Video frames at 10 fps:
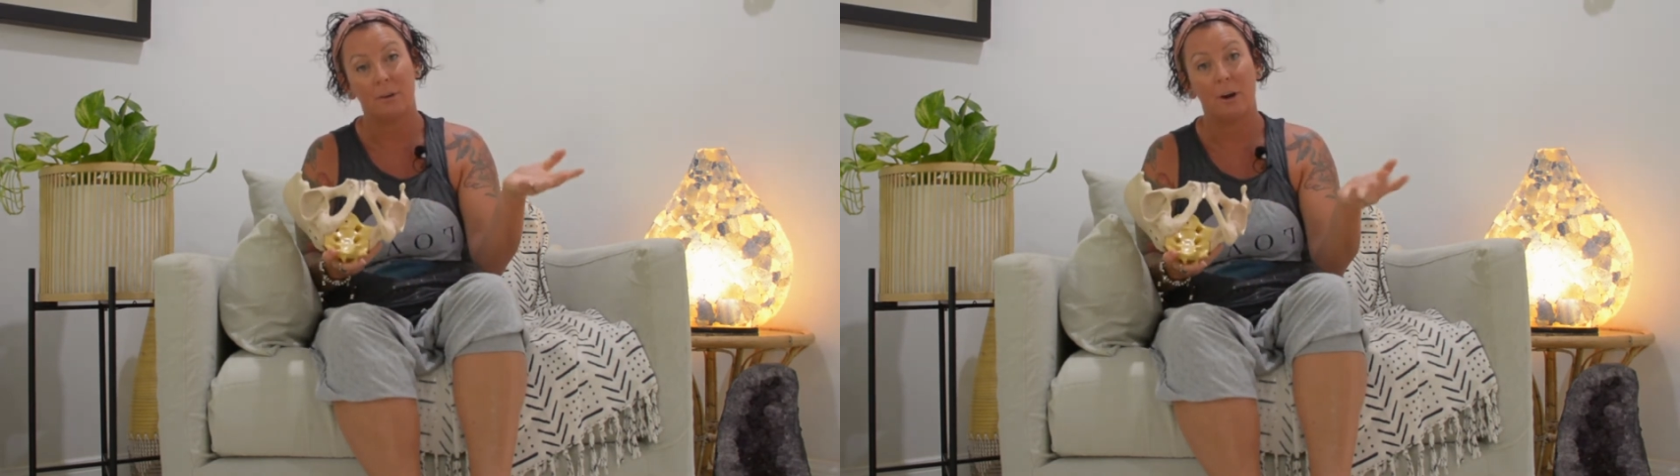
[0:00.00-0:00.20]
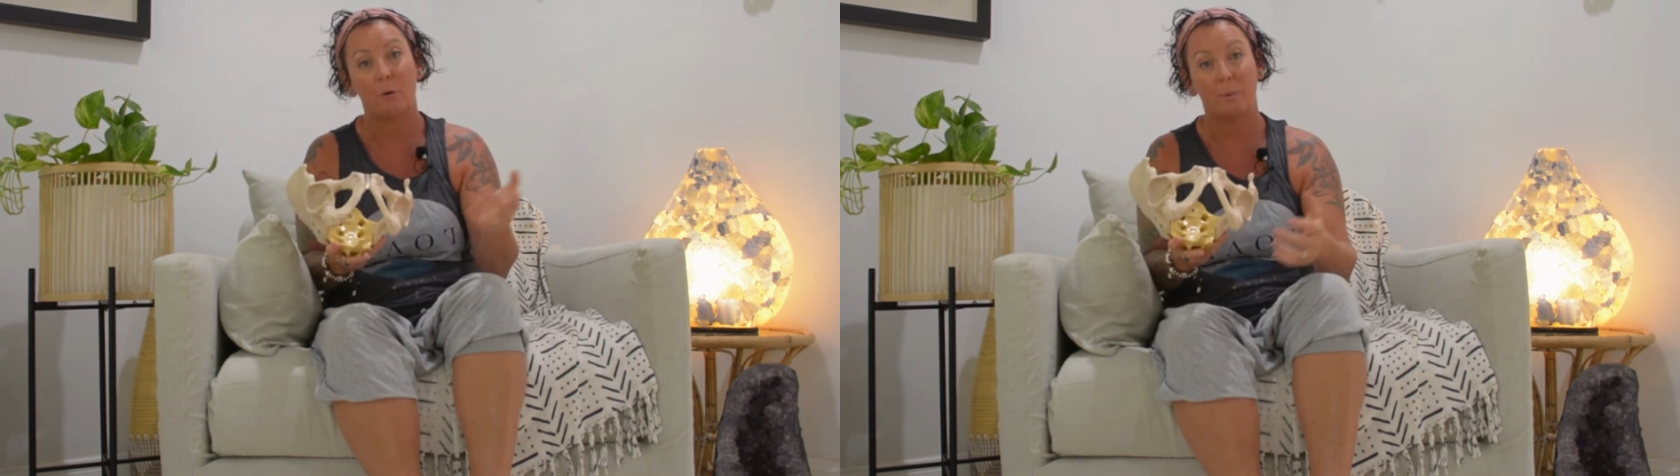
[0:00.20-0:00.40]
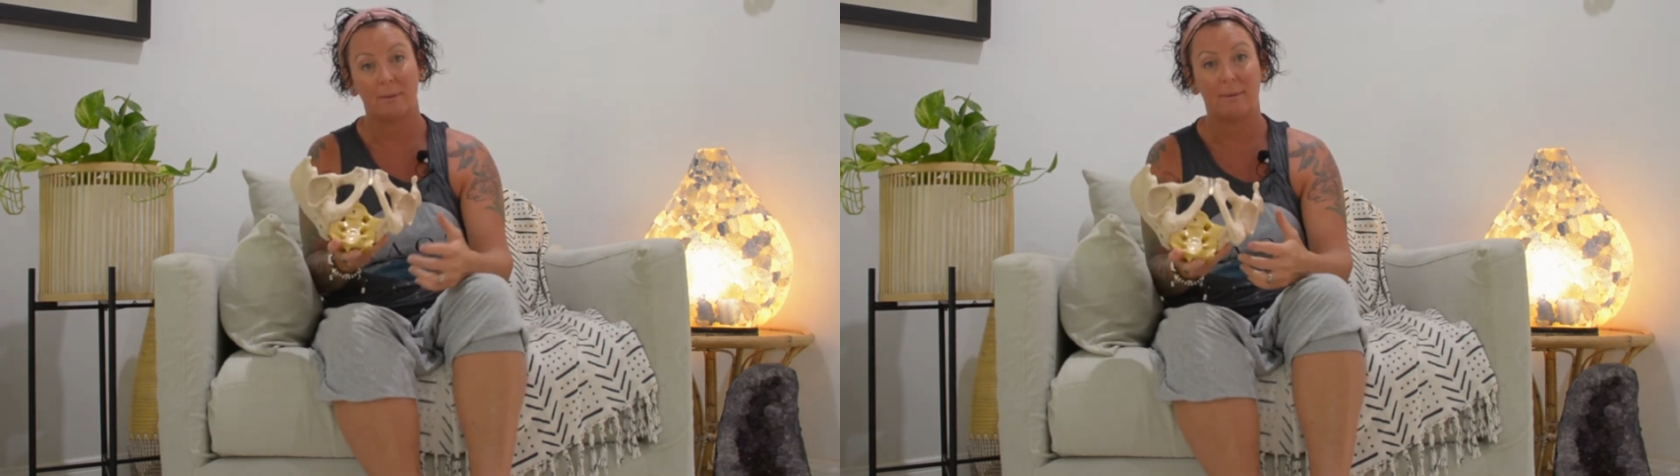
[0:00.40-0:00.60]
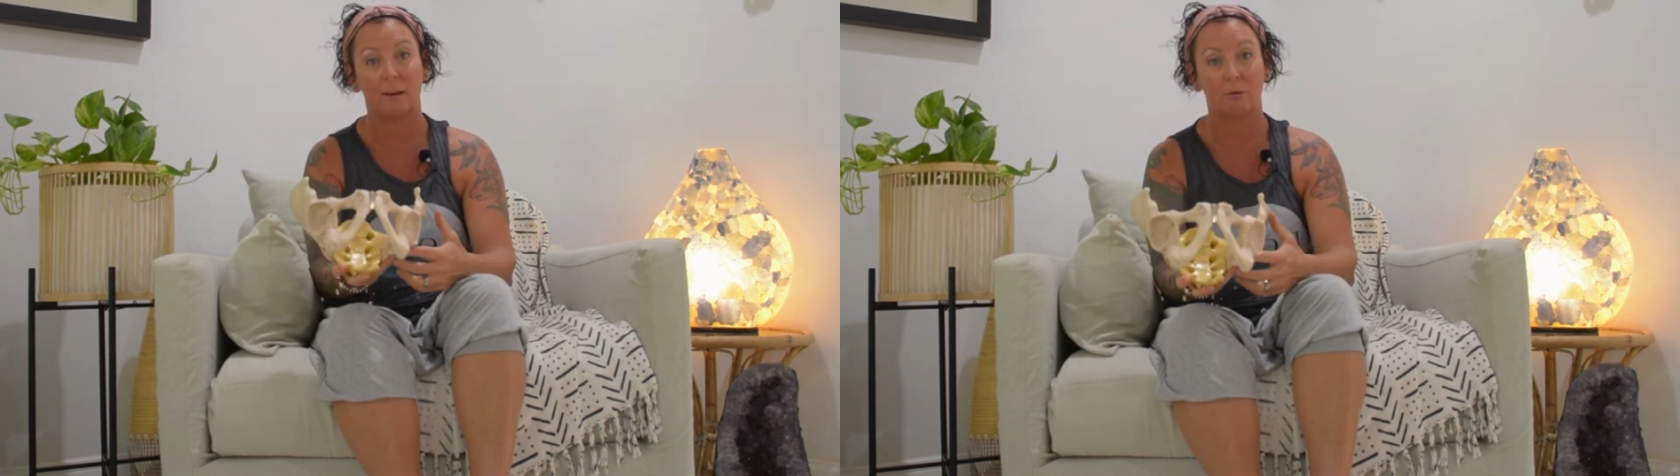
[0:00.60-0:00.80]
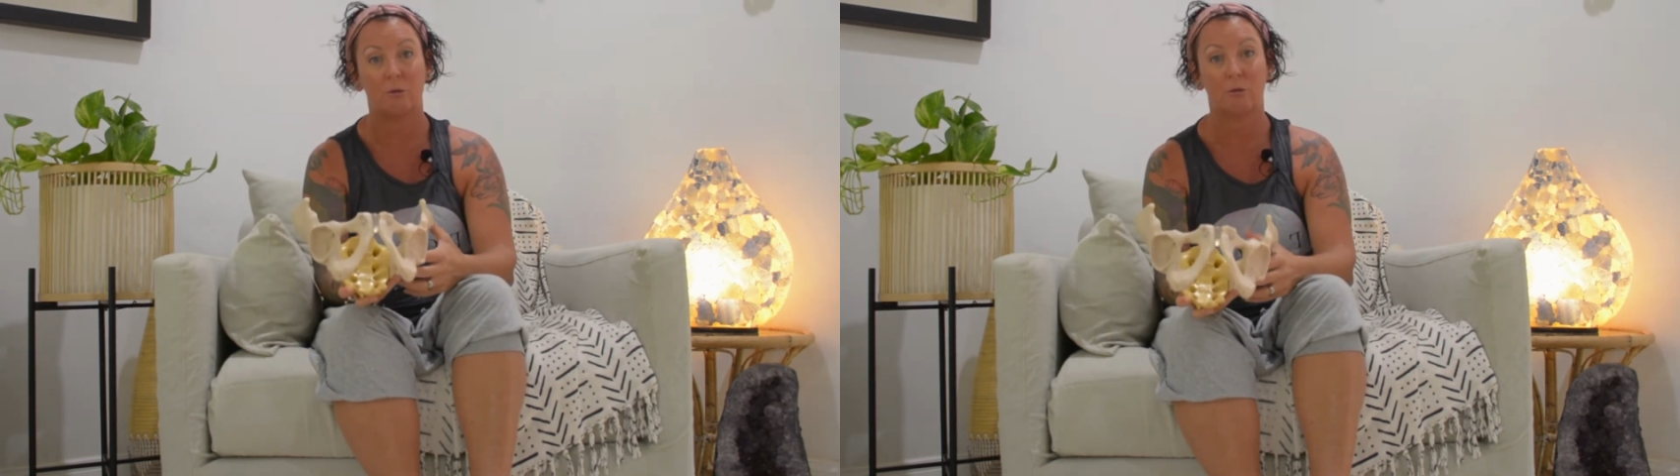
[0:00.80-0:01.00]
to help with
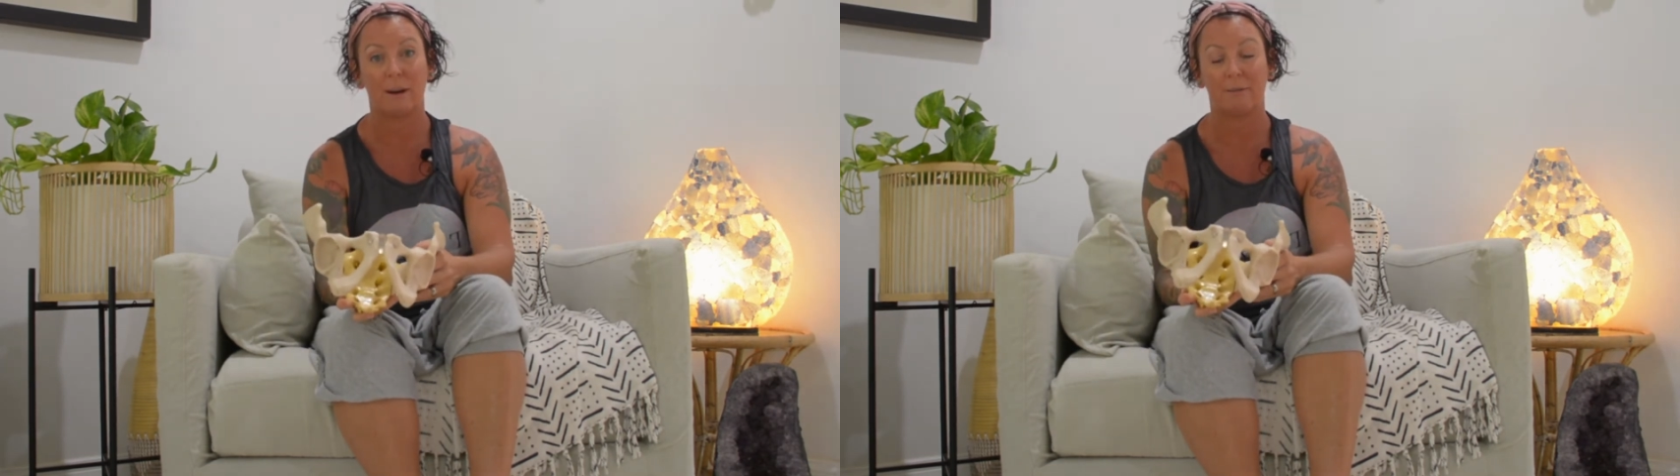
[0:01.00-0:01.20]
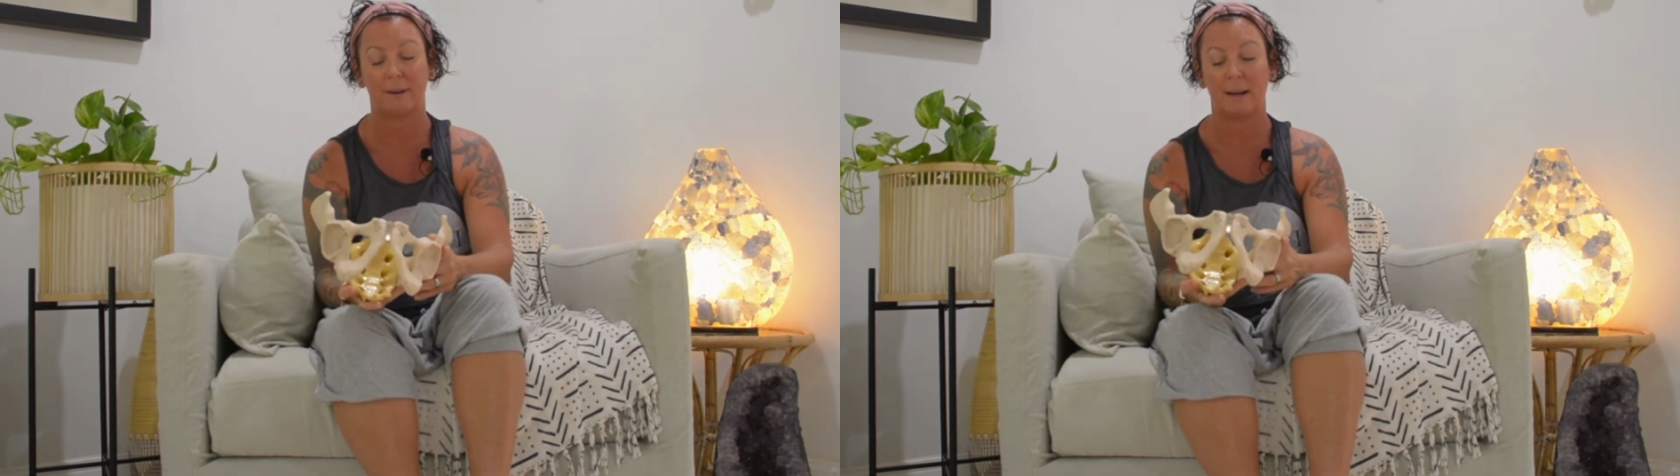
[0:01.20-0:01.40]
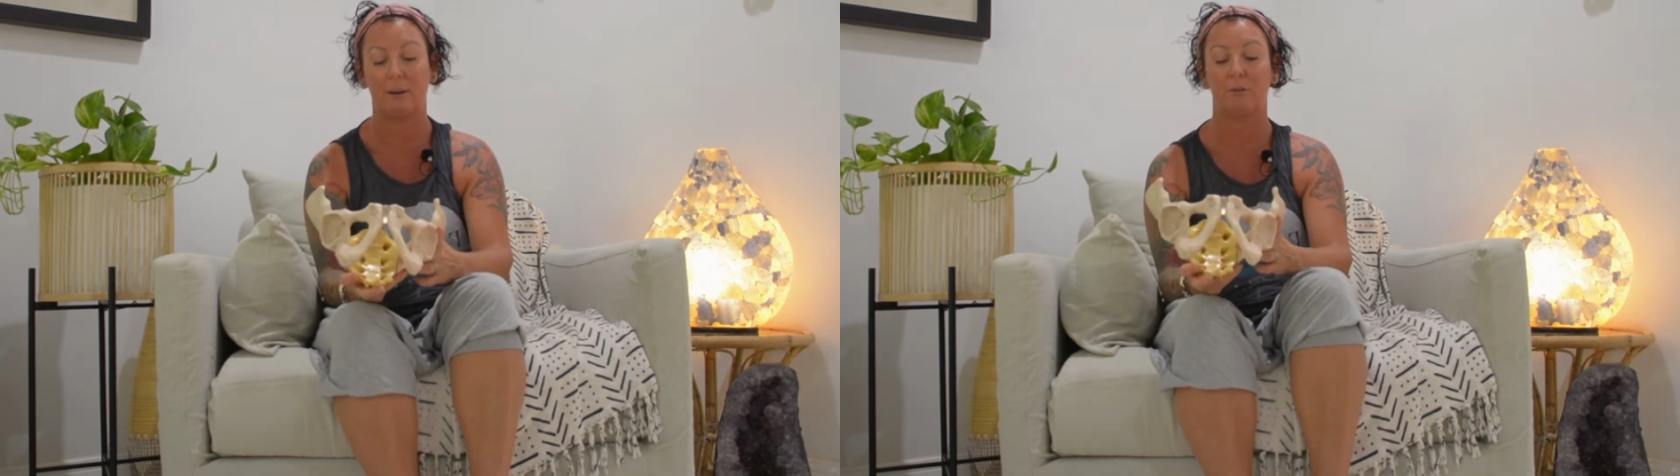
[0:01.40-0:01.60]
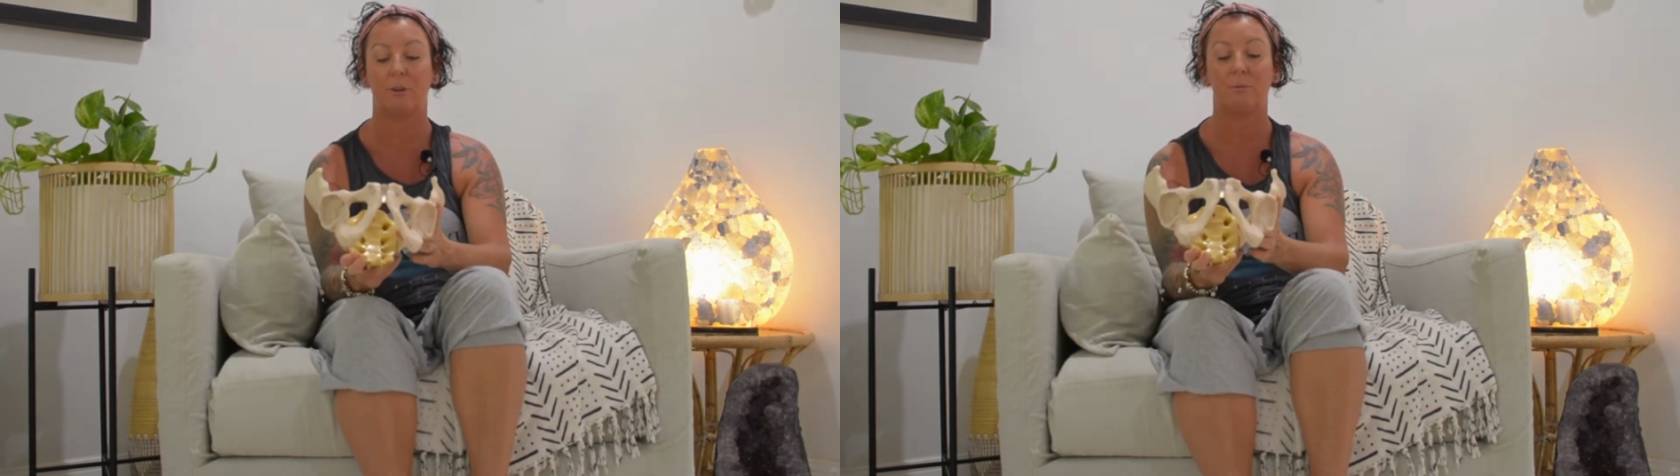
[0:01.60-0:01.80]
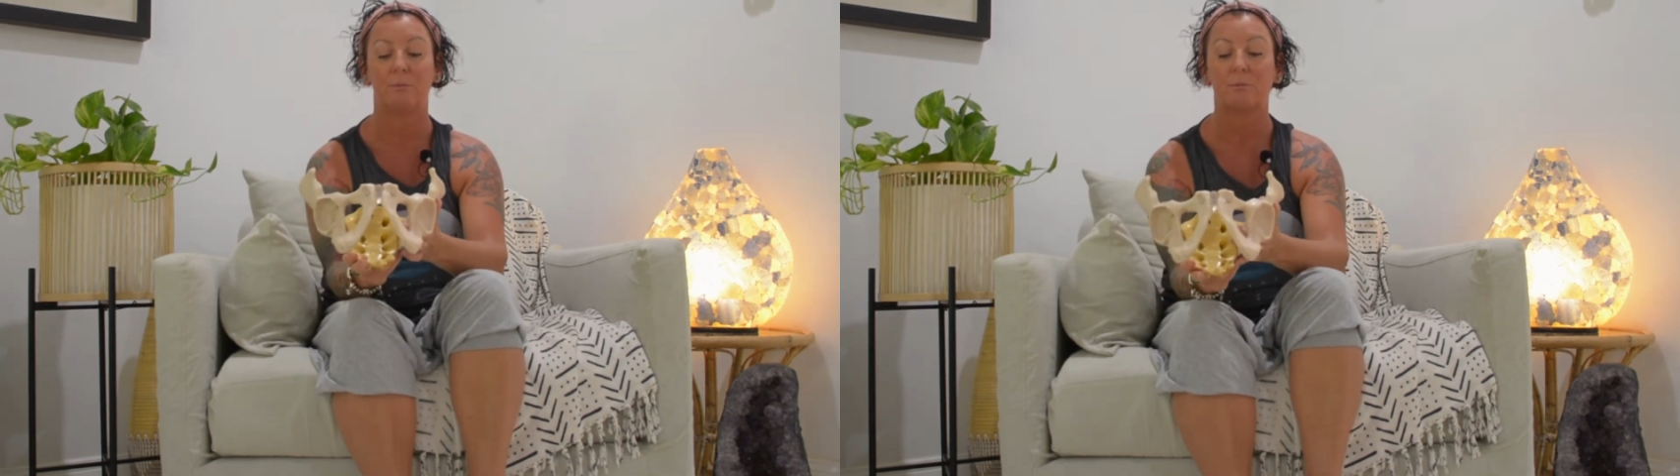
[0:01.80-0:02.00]
sexual
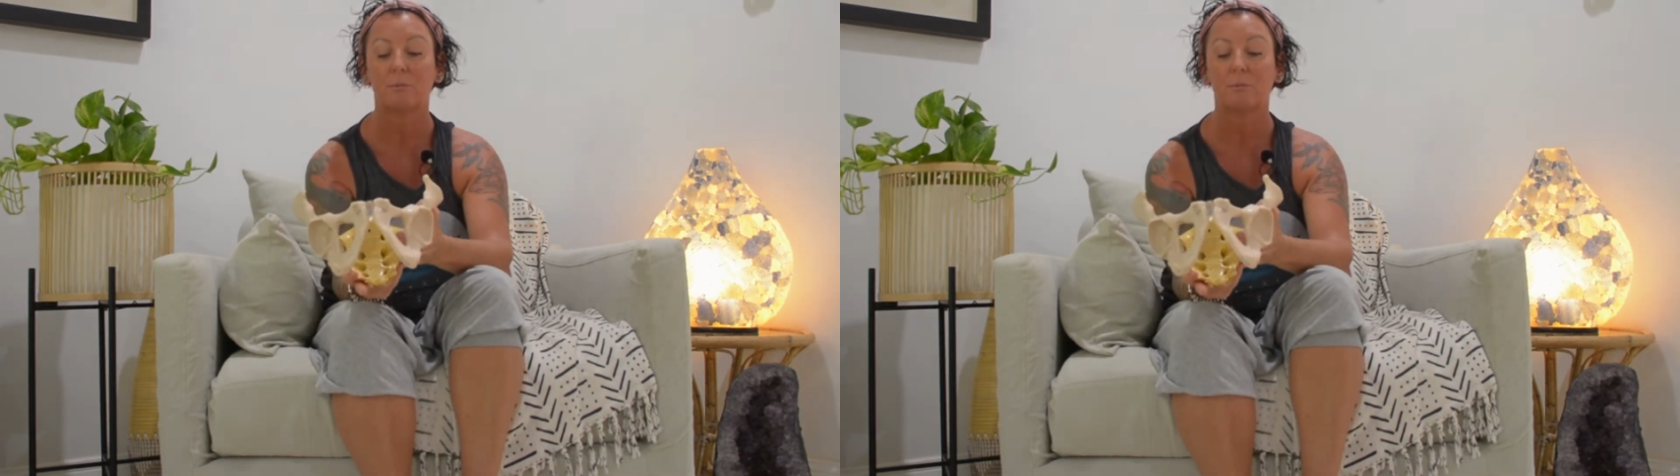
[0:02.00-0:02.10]
gratification.